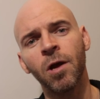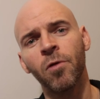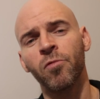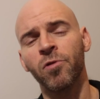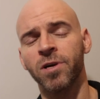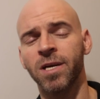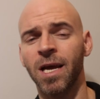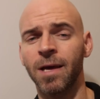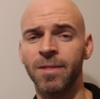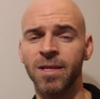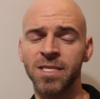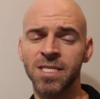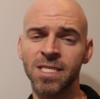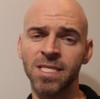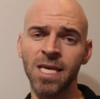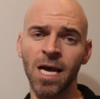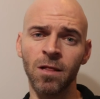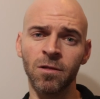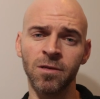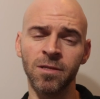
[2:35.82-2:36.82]
We're going to have this
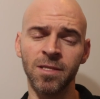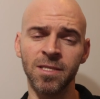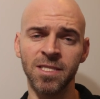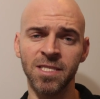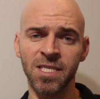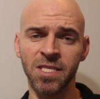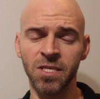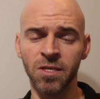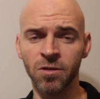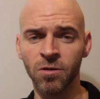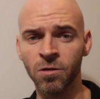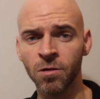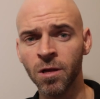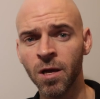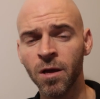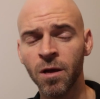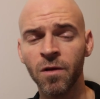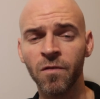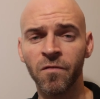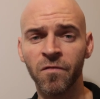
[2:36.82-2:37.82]
solid teal
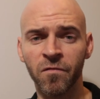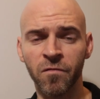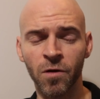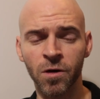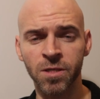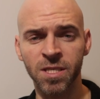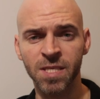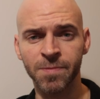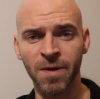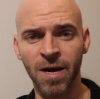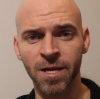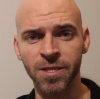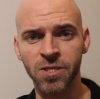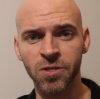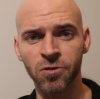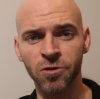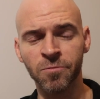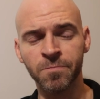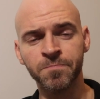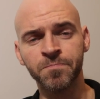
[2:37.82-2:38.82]
front
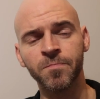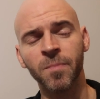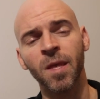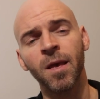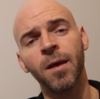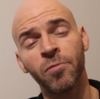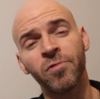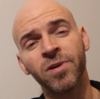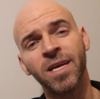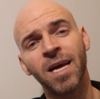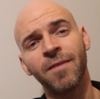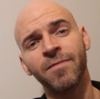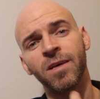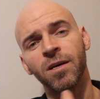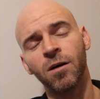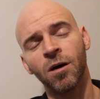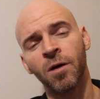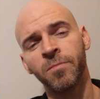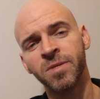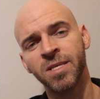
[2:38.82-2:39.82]
sponsor. Then we're going to have
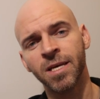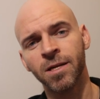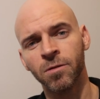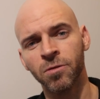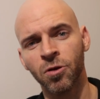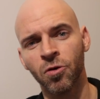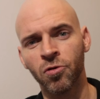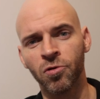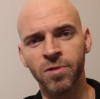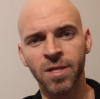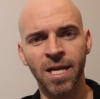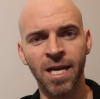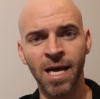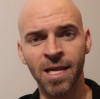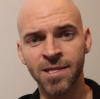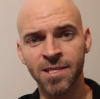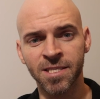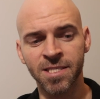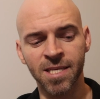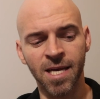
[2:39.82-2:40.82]
that updated logo that I
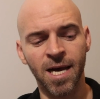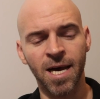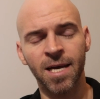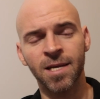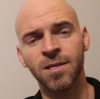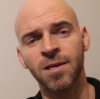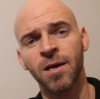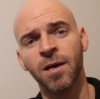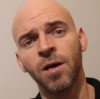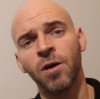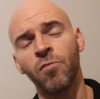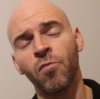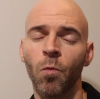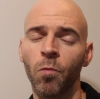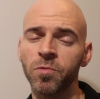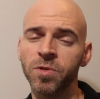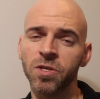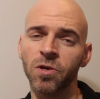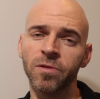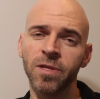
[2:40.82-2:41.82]
designed. So
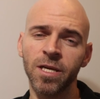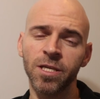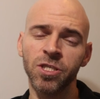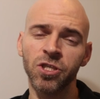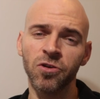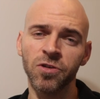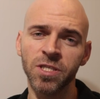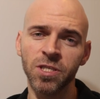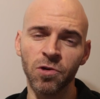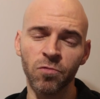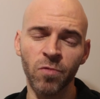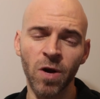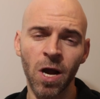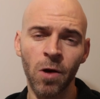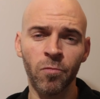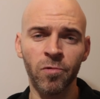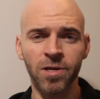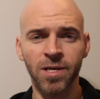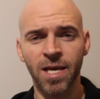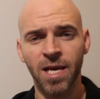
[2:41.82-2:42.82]
when we turn that jersey
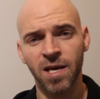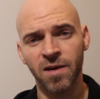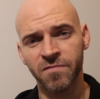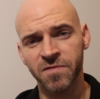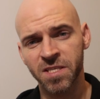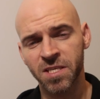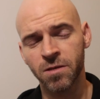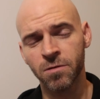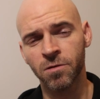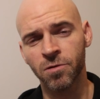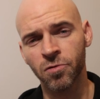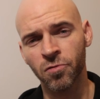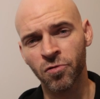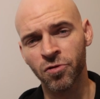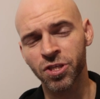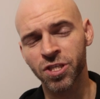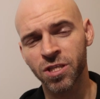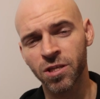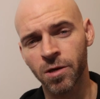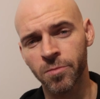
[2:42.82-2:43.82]
around, we're going to have teal and
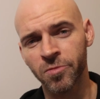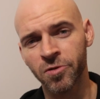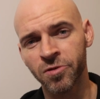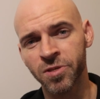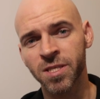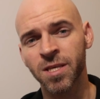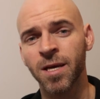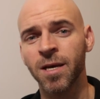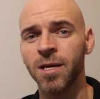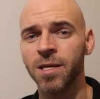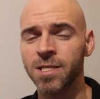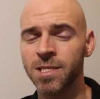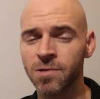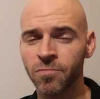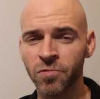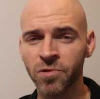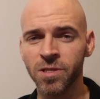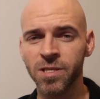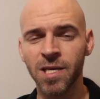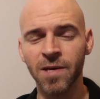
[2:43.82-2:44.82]
orange numbers to
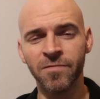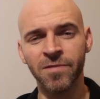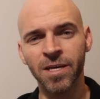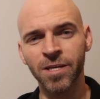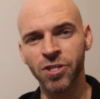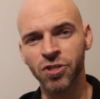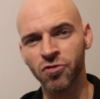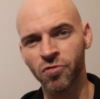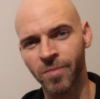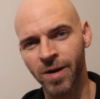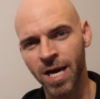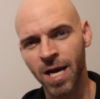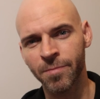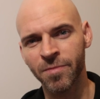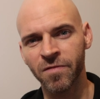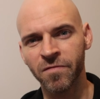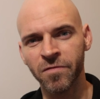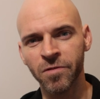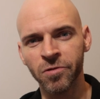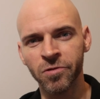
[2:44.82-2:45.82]
really give it a true
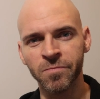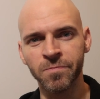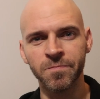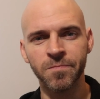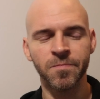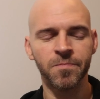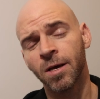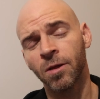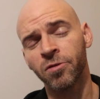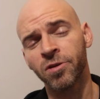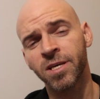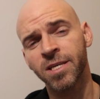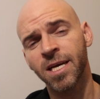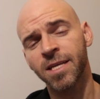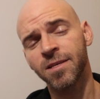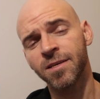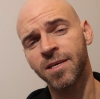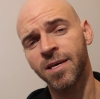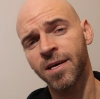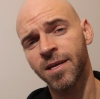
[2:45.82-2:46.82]
Miami feel. Now, looking
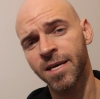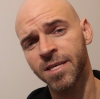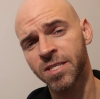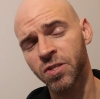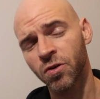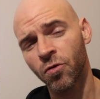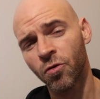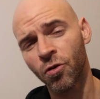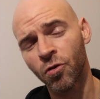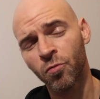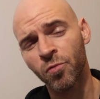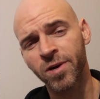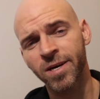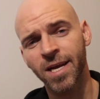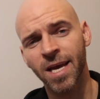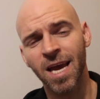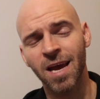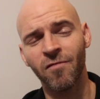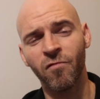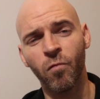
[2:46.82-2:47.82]
at the kit as a whole, we're
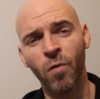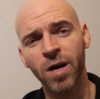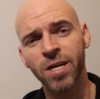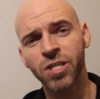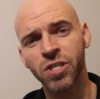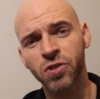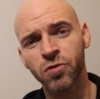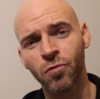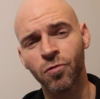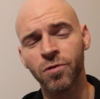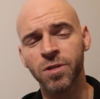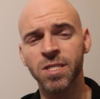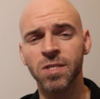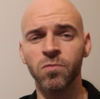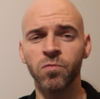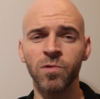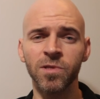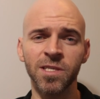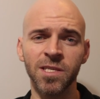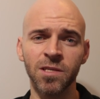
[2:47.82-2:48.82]
going to have white shorts
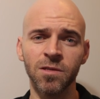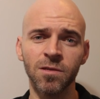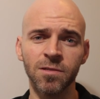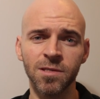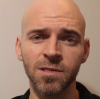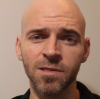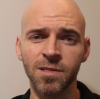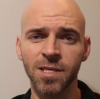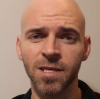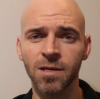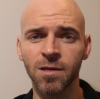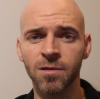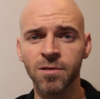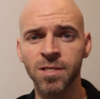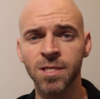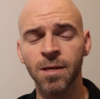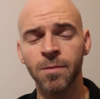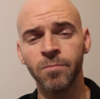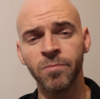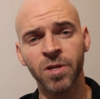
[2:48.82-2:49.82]
with teal
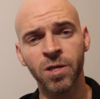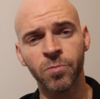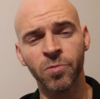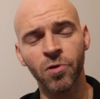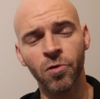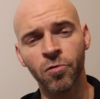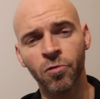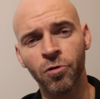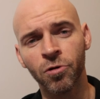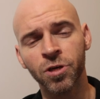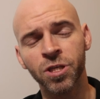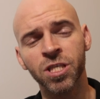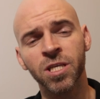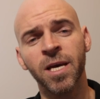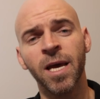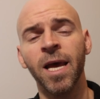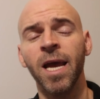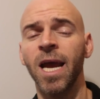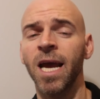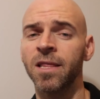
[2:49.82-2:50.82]
details, minimal orange,
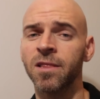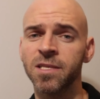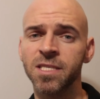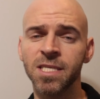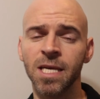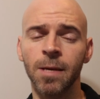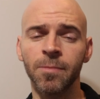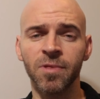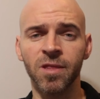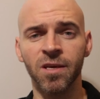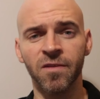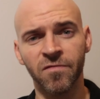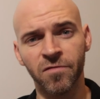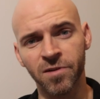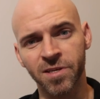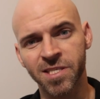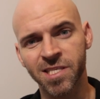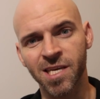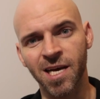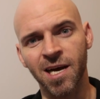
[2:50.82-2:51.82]
and the same thing for
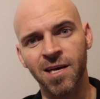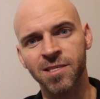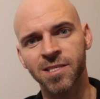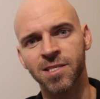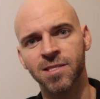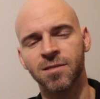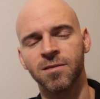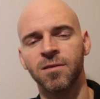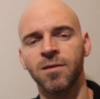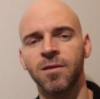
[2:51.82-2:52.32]
the socks.